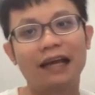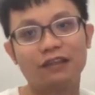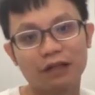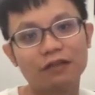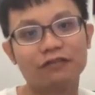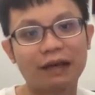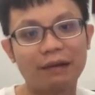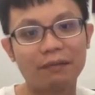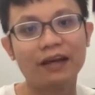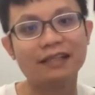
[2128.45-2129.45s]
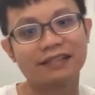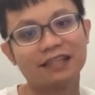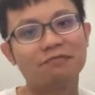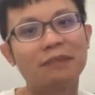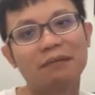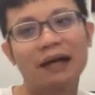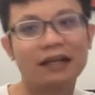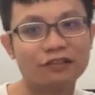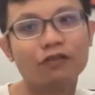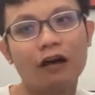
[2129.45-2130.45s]
I don't want to type lah because it's 6 mark
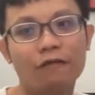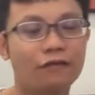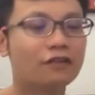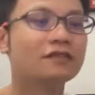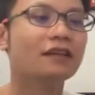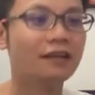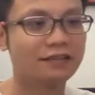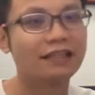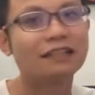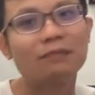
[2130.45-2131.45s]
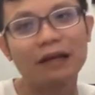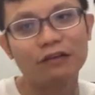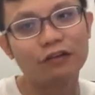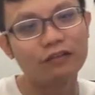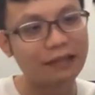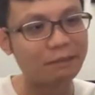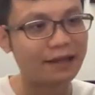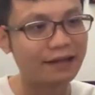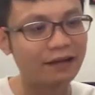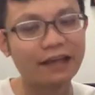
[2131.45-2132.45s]
ma. So of course 6 mark you don't type
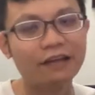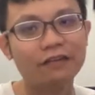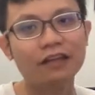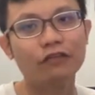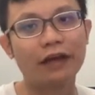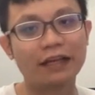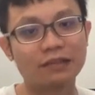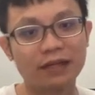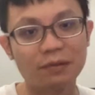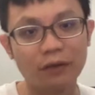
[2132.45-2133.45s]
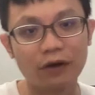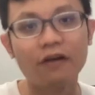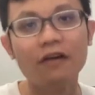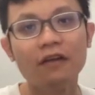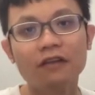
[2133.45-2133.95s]
like that. Okay, you need to explain more.